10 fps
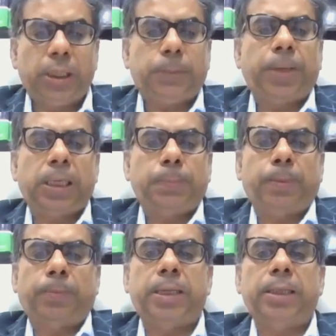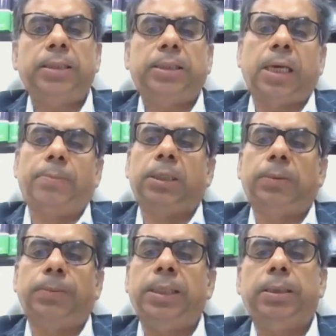Fixed place permanent
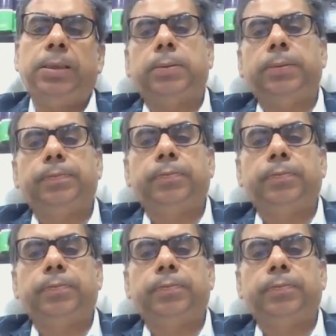establishment